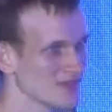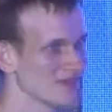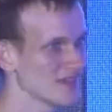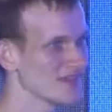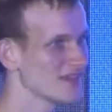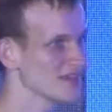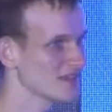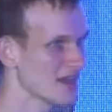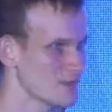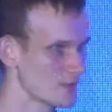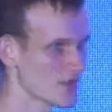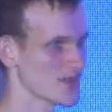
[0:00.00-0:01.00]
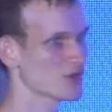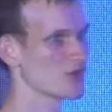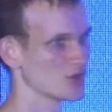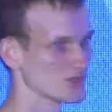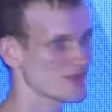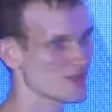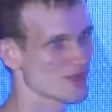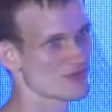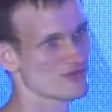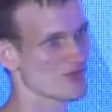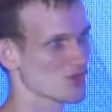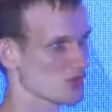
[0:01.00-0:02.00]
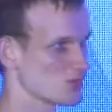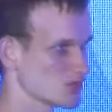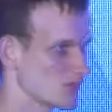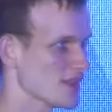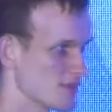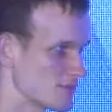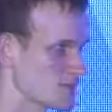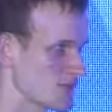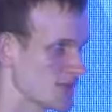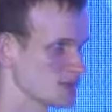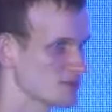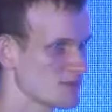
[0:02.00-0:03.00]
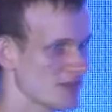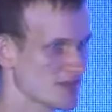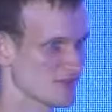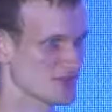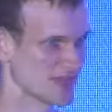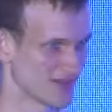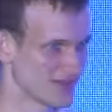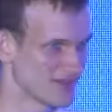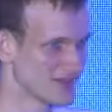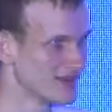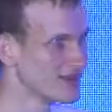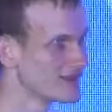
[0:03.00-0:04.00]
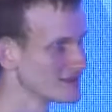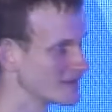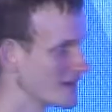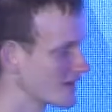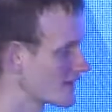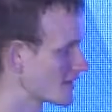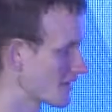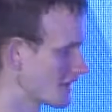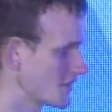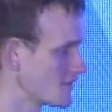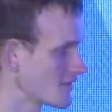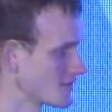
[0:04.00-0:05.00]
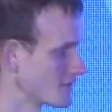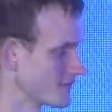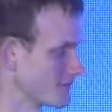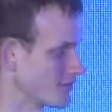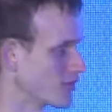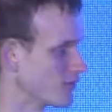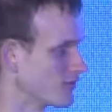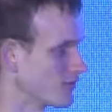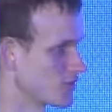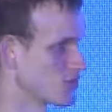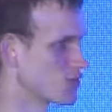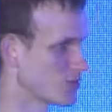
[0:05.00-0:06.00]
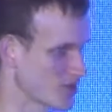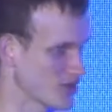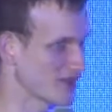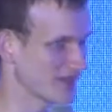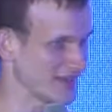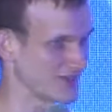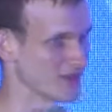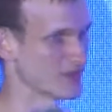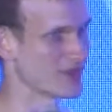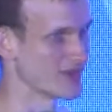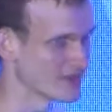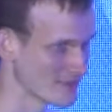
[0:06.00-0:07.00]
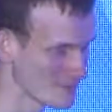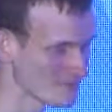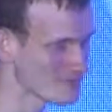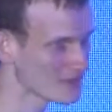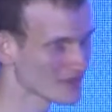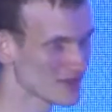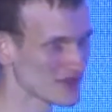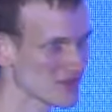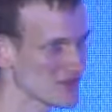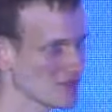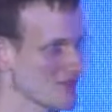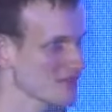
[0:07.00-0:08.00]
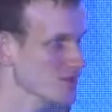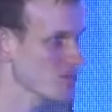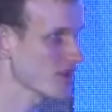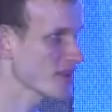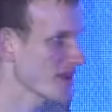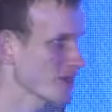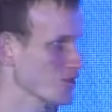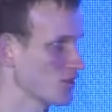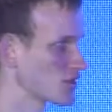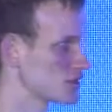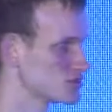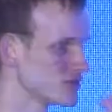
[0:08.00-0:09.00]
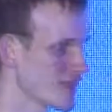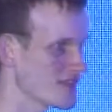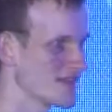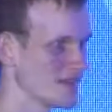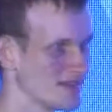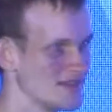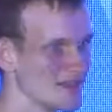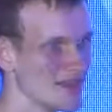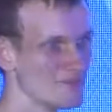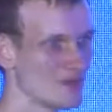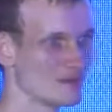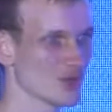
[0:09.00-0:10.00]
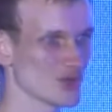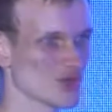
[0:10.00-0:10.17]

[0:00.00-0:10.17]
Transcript: and I want to call the register function with like some particular piece of data, like, I don't know, George.eth or whatever. Take this transaction, include this data, publish the